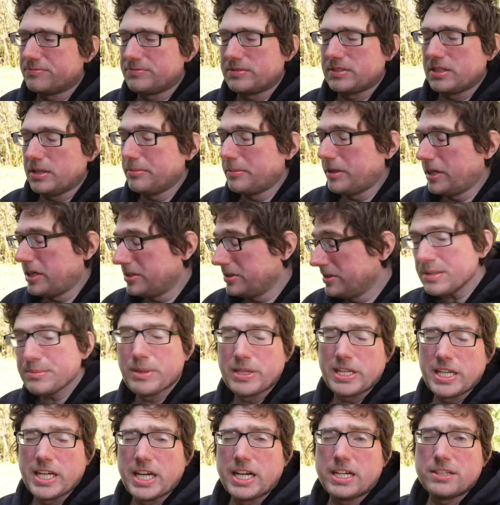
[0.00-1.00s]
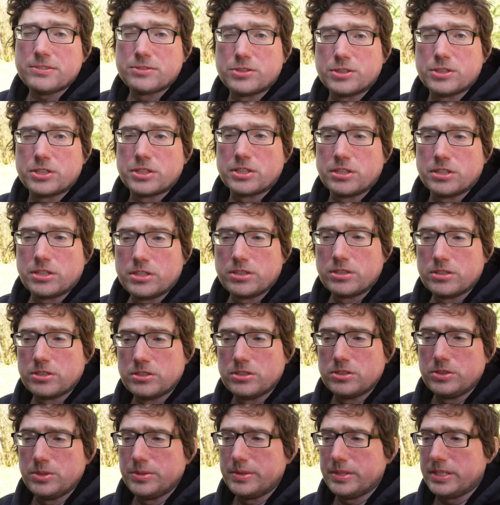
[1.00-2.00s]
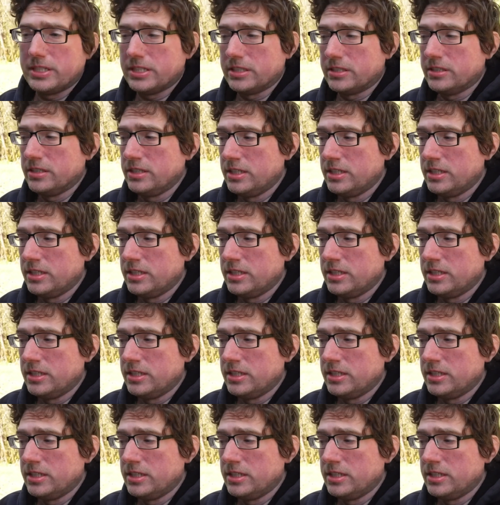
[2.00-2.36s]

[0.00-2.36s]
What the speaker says: somehow. But yeah, after doing